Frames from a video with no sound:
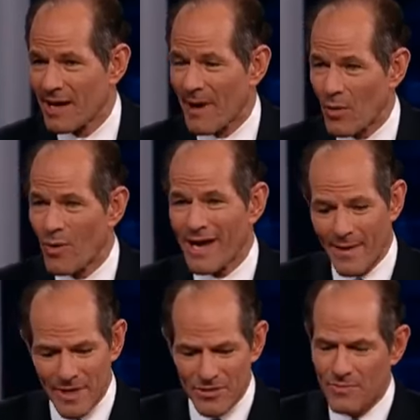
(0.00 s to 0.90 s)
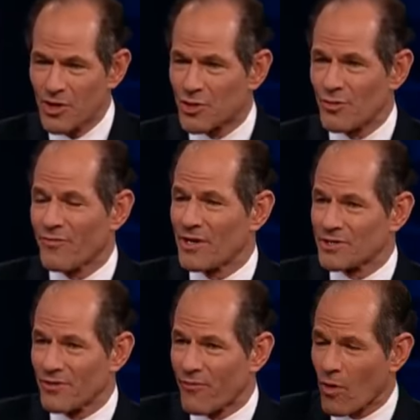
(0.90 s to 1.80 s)
And by we, I mean the mutual
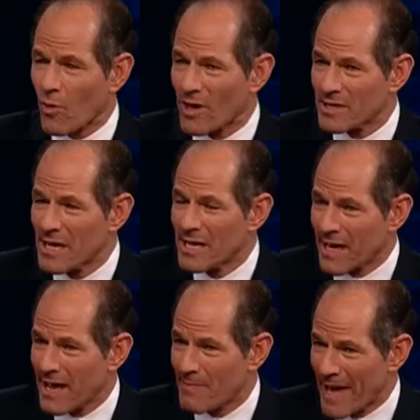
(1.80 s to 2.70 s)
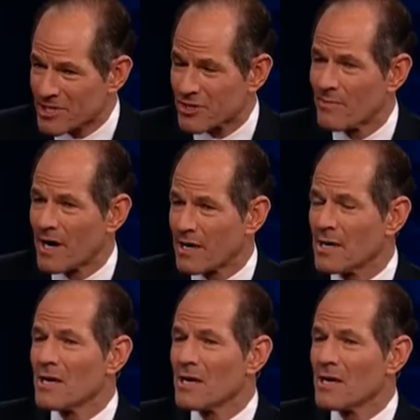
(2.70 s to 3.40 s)
funds, the 401k pension money,